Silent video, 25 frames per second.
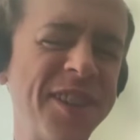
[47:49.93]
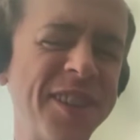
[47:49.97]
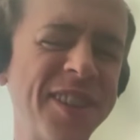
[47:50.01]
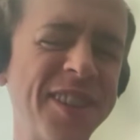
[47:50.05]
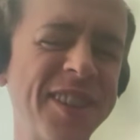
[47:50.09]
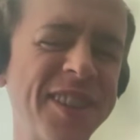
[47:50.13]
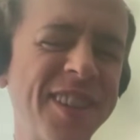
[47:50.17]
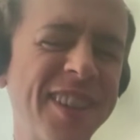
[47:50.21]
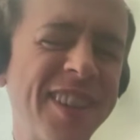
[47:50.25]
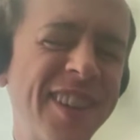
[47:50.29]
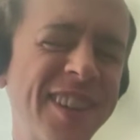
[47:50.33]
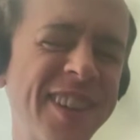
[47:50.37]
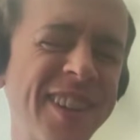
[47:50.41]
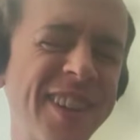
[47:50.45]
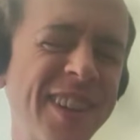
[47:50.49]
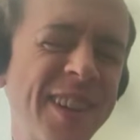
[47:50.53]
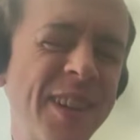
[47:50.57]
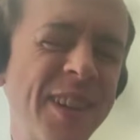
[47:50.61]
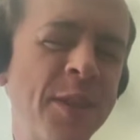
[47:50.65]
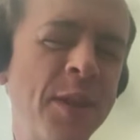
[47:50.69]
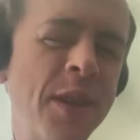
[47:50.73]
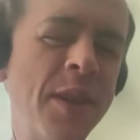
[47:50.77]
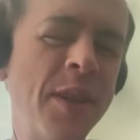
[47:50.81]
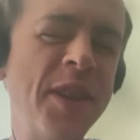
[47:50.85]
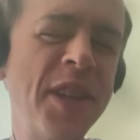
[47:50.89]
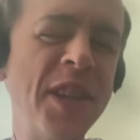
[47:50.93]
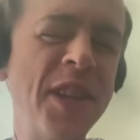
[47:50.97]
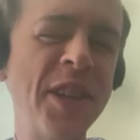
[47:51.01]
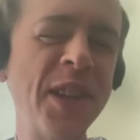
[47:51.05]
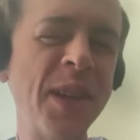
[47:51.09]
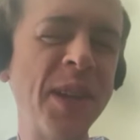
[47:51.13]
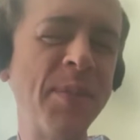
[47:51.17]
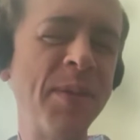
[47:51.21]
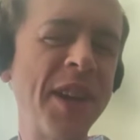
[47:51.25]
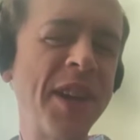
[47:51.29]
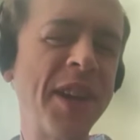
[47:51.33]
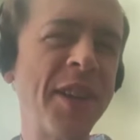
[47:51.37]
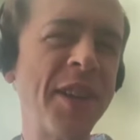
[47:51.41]
And do you have any
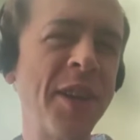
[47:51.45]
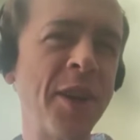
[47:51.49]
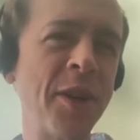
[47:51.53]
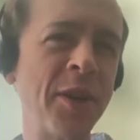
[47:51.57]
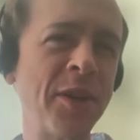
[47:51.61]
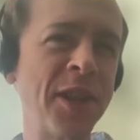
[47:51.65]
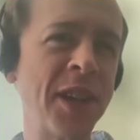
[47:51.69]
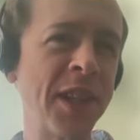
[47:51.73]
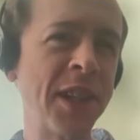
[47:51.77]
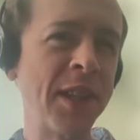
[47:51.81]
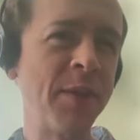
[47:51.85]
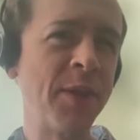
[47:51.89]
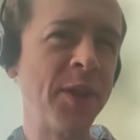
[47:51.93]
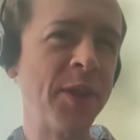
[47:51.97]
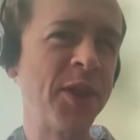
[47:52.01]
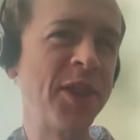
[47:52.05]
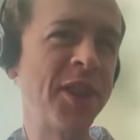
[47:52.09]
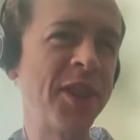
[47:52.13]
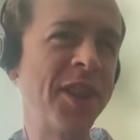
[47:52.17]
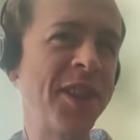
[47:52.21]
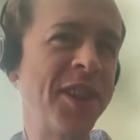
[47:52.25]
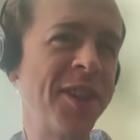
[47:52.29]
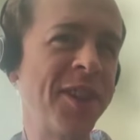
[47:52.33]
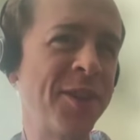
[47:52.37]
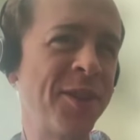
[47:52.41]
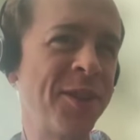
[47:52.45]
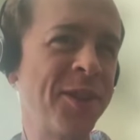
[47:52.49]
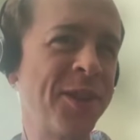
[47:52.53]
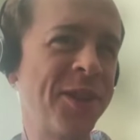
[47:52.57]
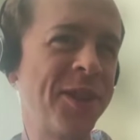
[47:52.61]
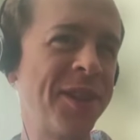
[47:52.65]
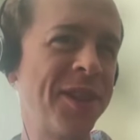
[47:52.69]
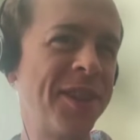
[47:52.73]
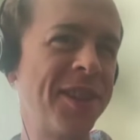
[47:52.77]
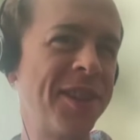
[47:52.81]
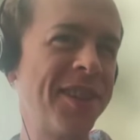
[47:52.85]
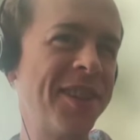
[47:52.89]
alumni that are television anchors?